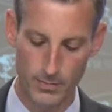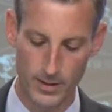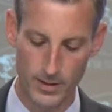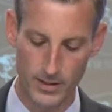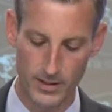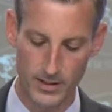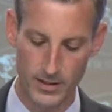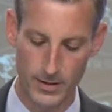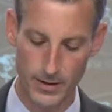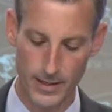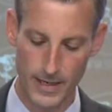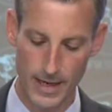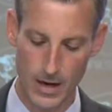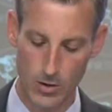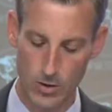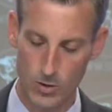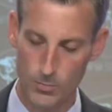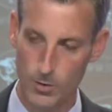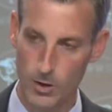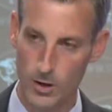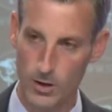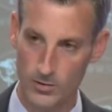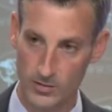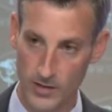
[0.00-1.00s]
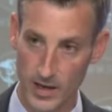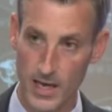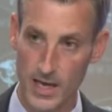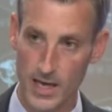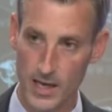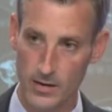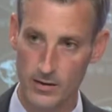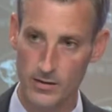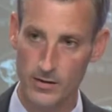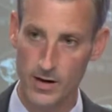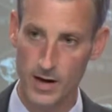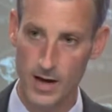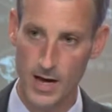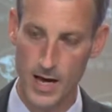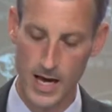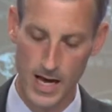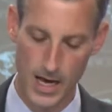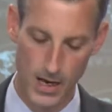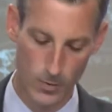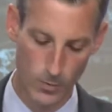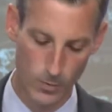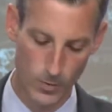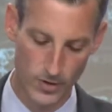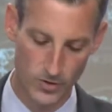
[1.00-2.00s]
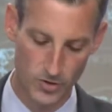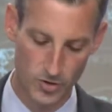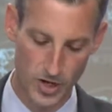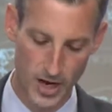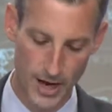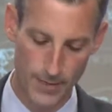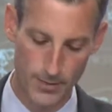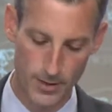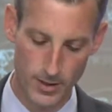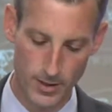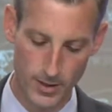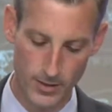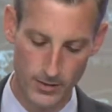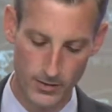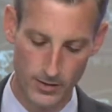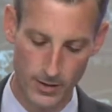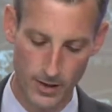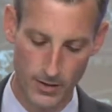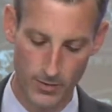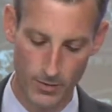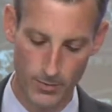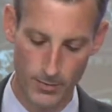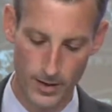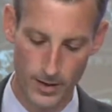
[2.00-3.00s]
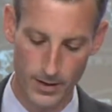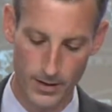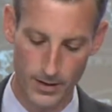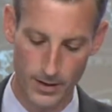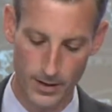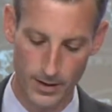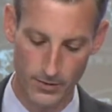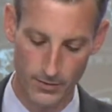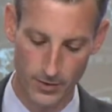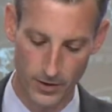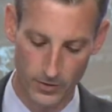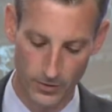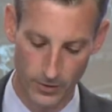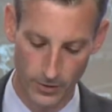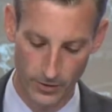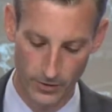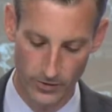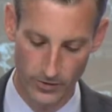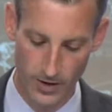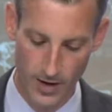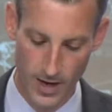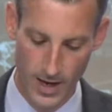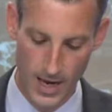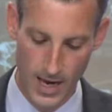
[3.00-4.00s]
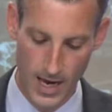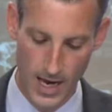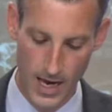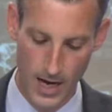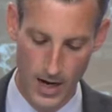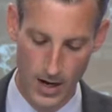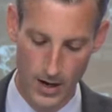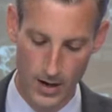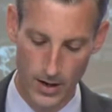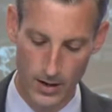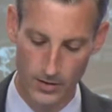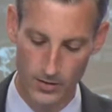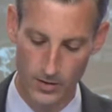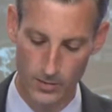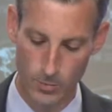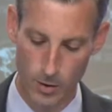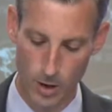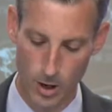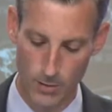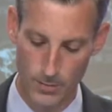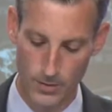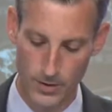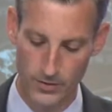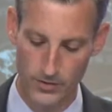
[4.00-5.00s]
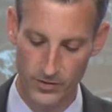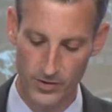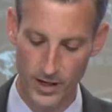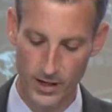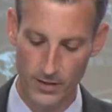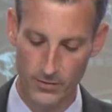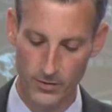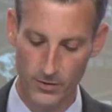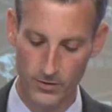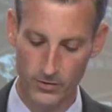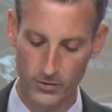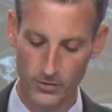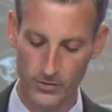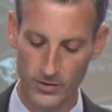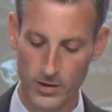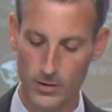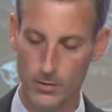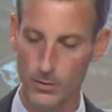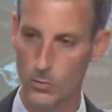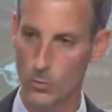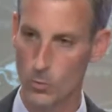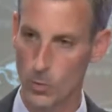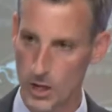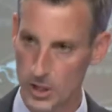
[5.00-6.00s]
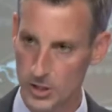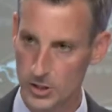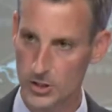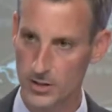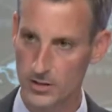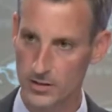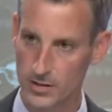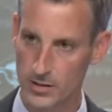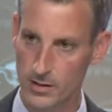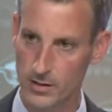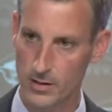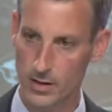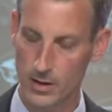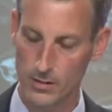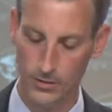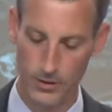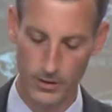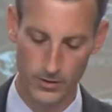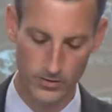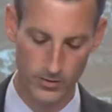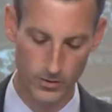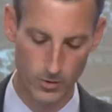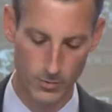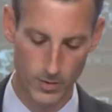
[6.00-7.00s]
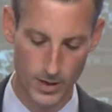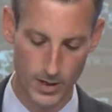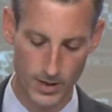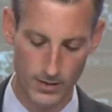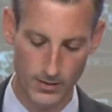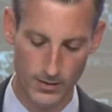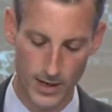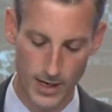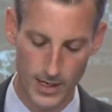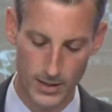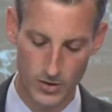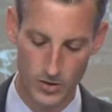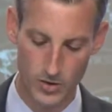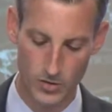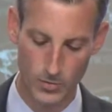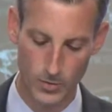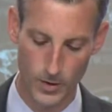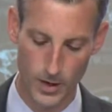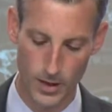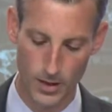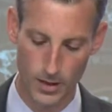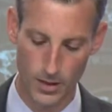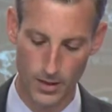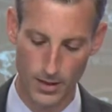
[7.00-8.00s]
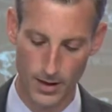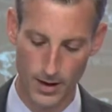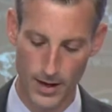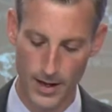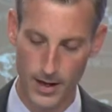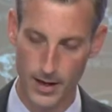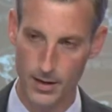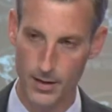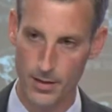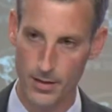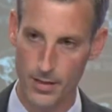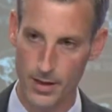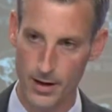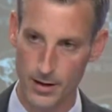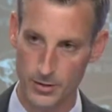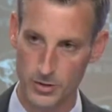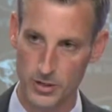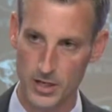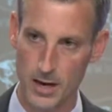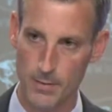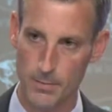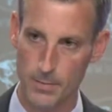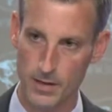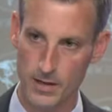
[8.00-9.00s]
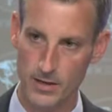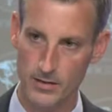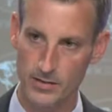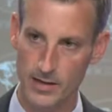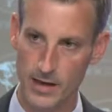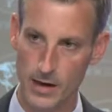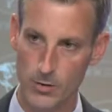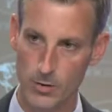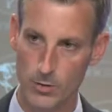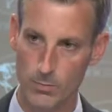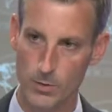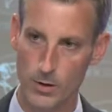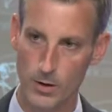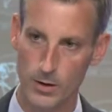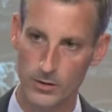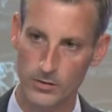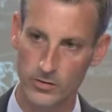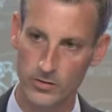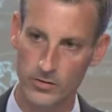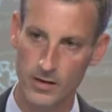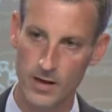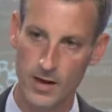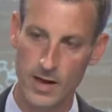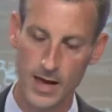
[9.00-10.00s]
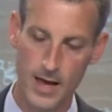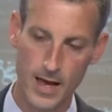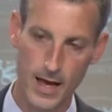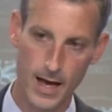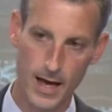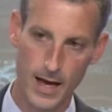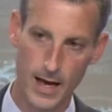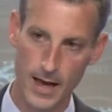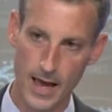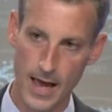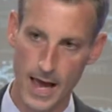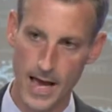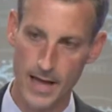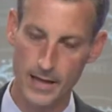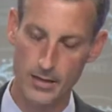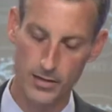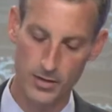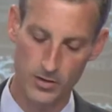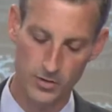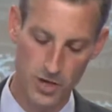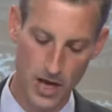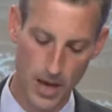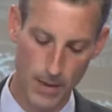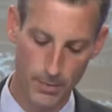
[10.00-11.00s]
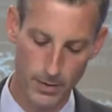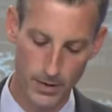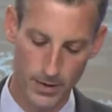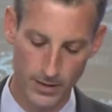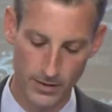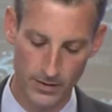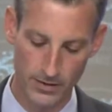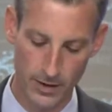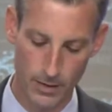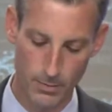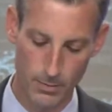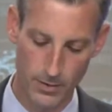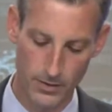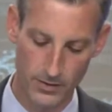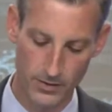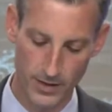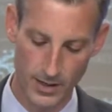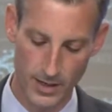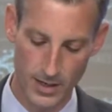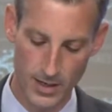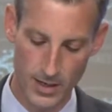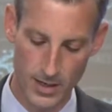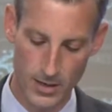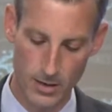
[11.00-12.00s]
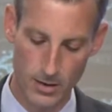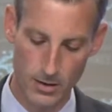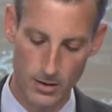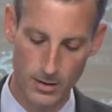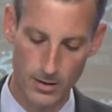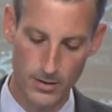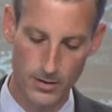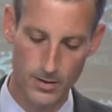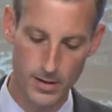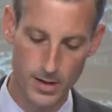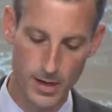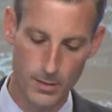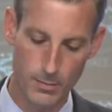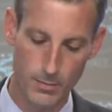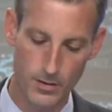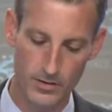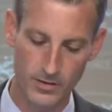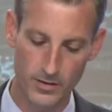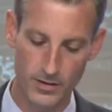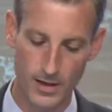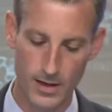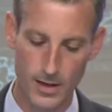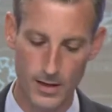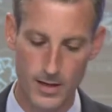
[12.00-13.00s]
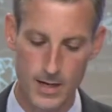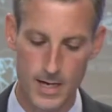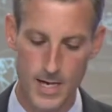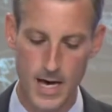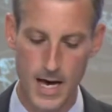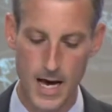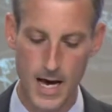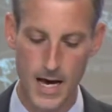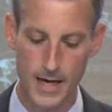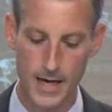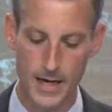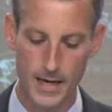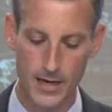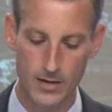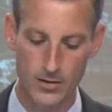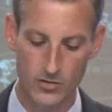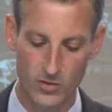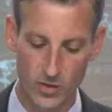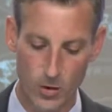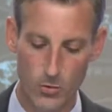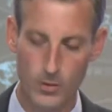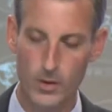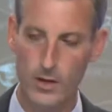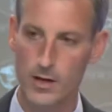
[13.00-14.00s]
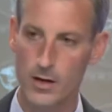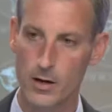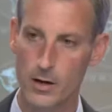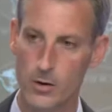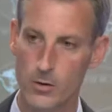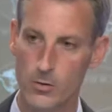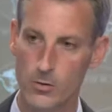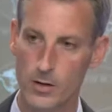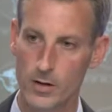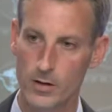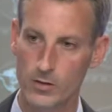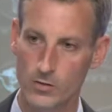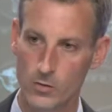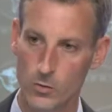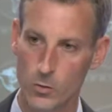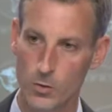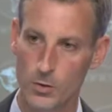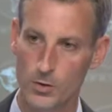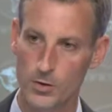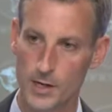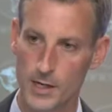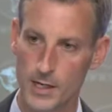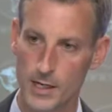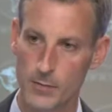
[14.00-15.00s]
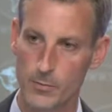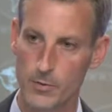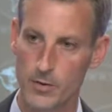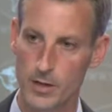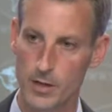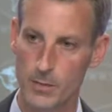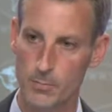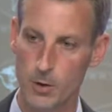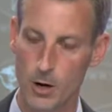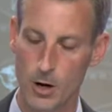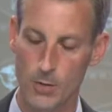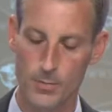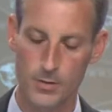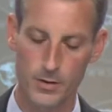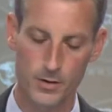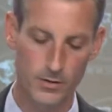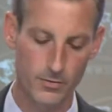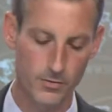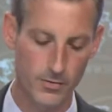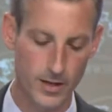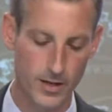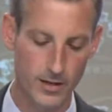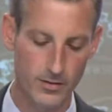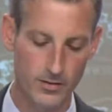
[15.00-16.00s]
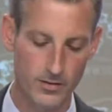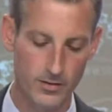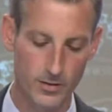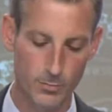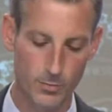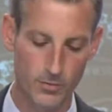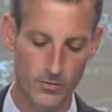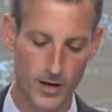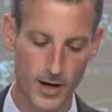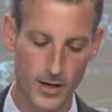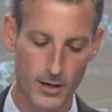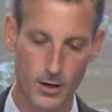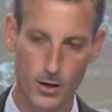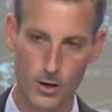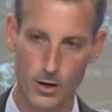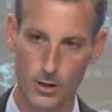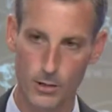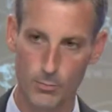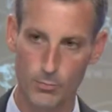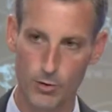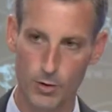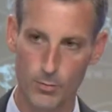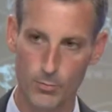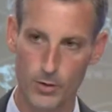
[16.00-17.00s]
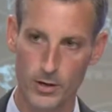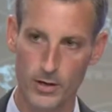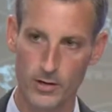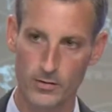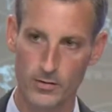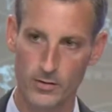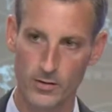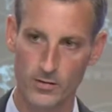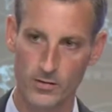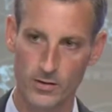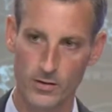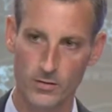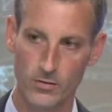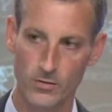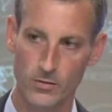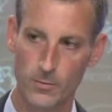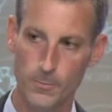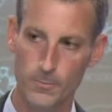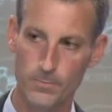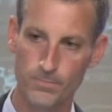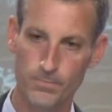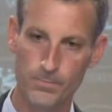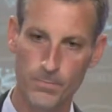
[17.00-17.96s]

military counterparts, and with Japanese government officials. Department of State officials here in Washington have also been in touch with their Japanese counterparts at the Japanese embassy here, and the embassy in Tokyo is coordinating with the Department of Defense to provide all appropriate assistance.